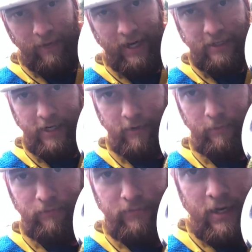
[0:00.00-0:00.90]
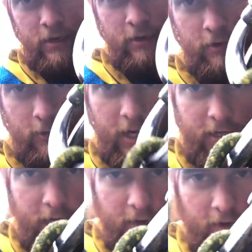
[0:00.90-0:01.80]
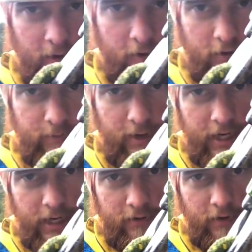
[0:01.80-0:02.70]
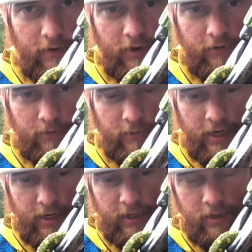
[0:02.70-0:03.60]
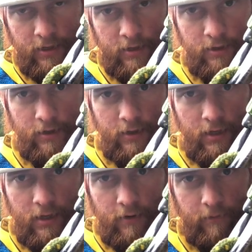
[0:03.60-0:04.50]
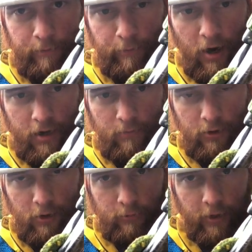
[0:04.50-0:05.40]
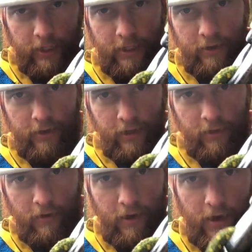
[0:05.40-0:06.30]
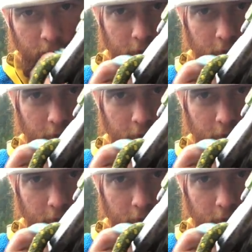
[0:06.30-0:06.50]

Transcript: back down. So what I did is I just clipped my ATC to my bottom loop right here. You can see how